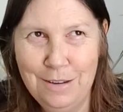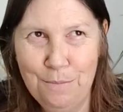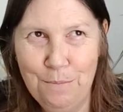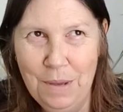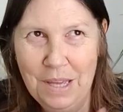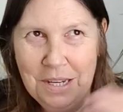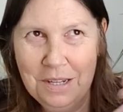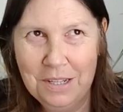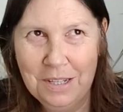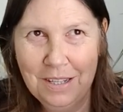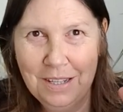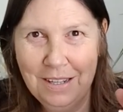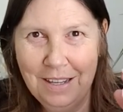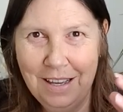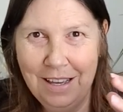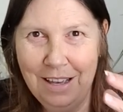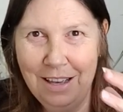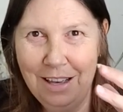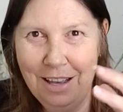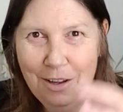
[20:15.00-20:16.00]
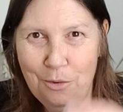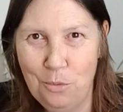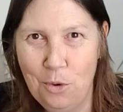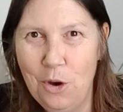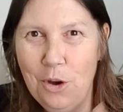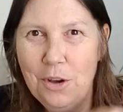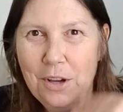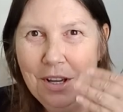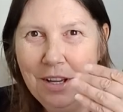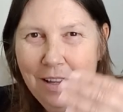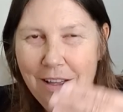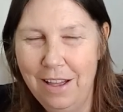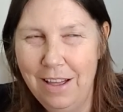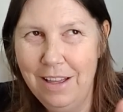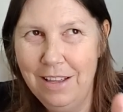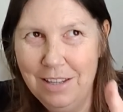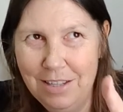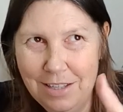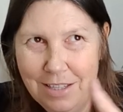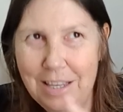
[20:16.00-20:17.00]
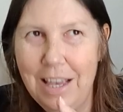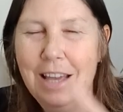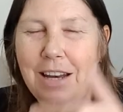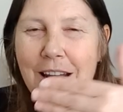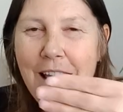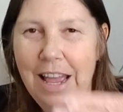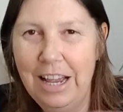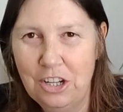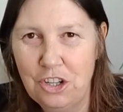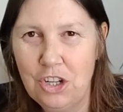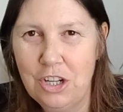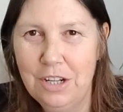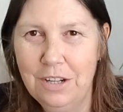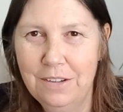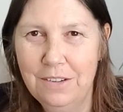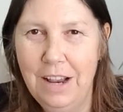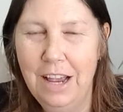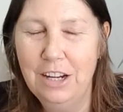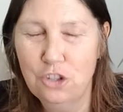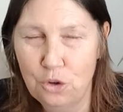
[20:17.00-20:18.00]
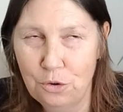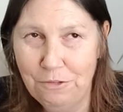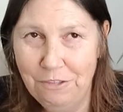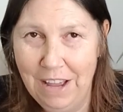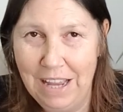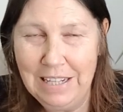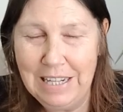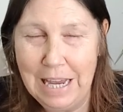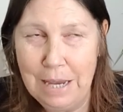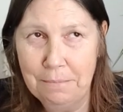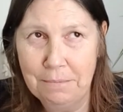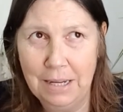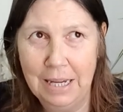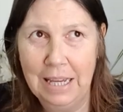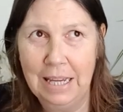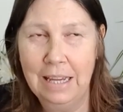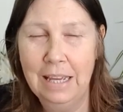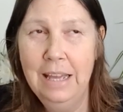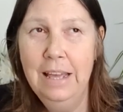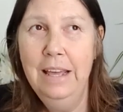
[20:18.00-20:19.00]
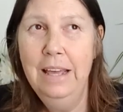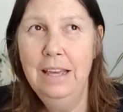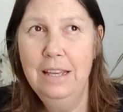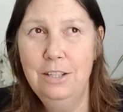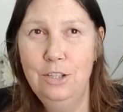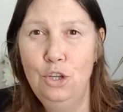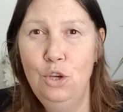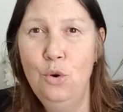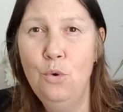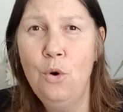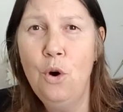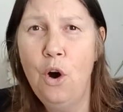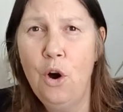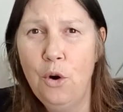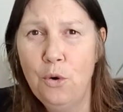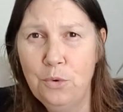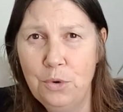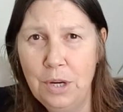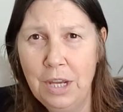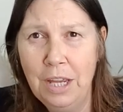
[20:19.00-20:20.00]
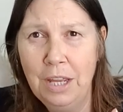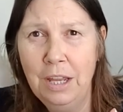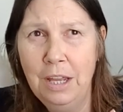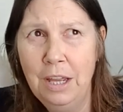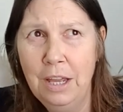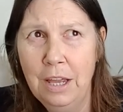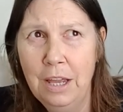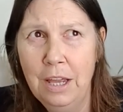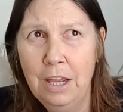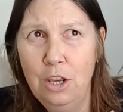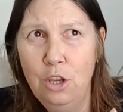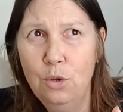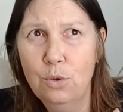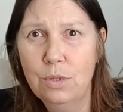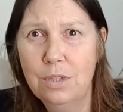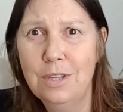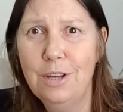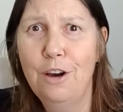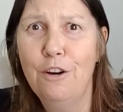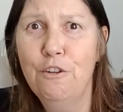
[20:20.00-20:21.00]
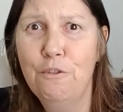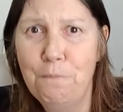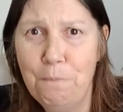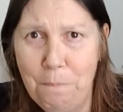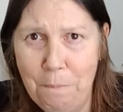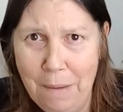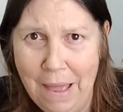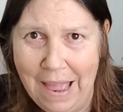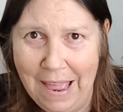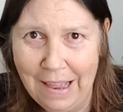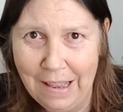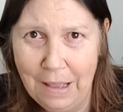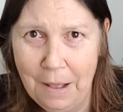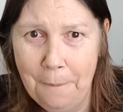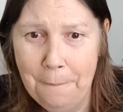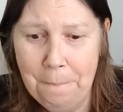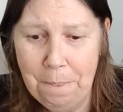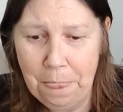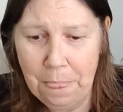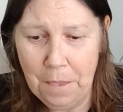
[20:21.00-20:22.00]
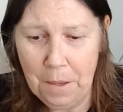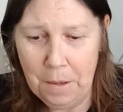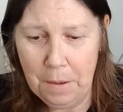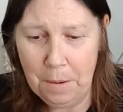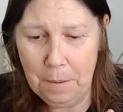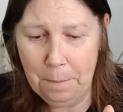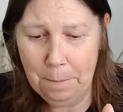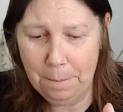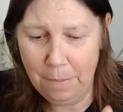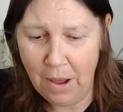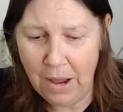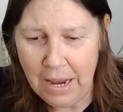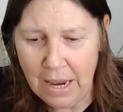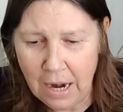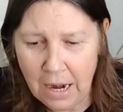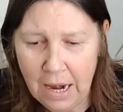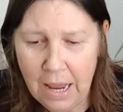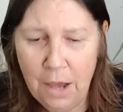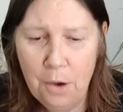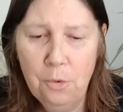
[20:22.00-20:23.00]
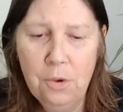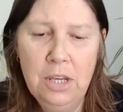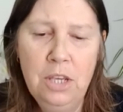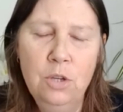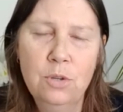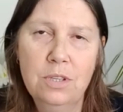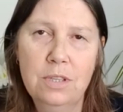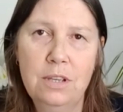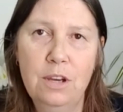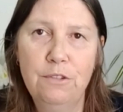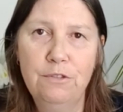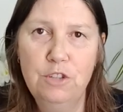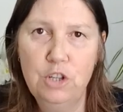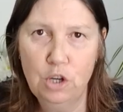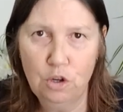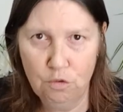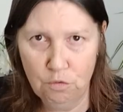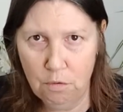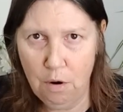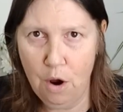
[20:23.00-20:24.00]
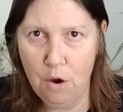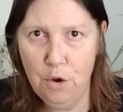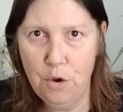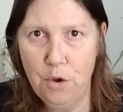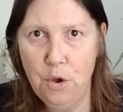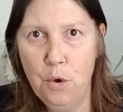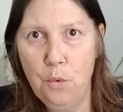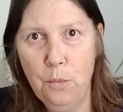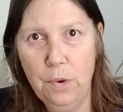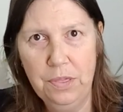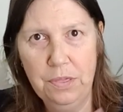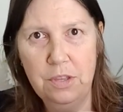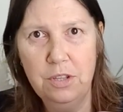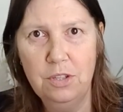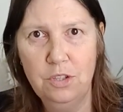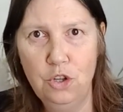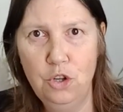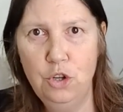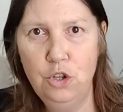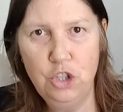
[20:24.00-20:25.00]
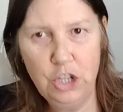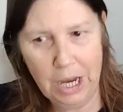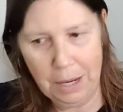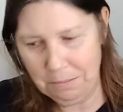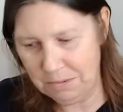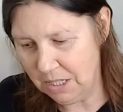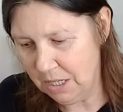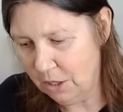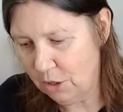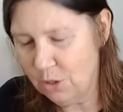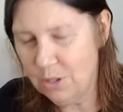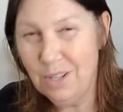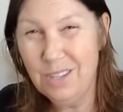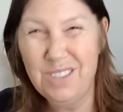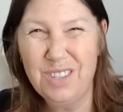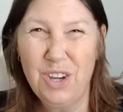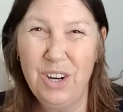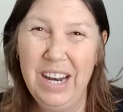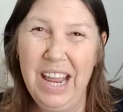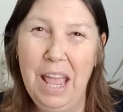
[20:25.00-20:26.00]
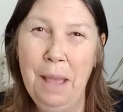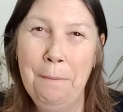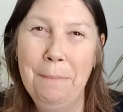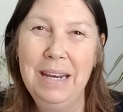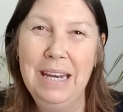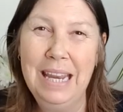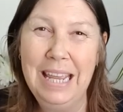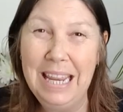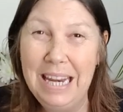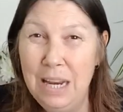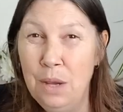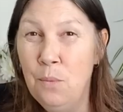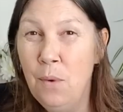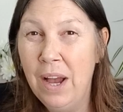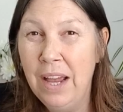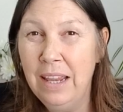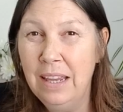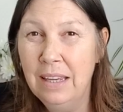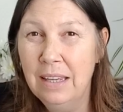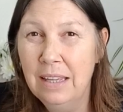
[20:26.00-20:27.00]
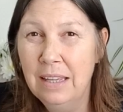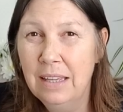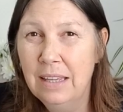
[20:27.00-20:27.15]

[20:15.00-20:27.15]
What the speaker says: but what it is in actual fact happening is you're holding yourself back by allowing yourself to grow with this new chapter, because it's going to happen anyway.